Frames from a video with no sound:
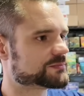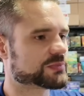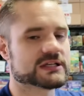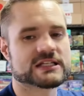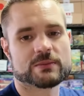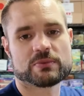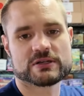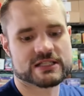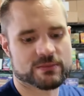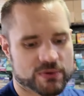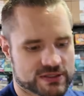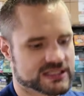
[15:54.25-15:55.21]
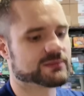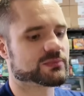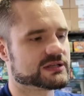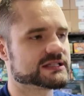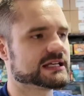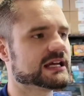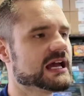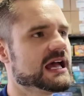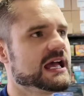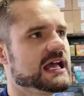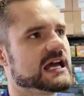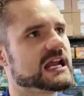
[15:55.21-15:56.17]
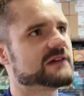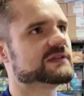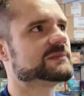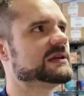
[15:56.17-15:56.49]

printing, and having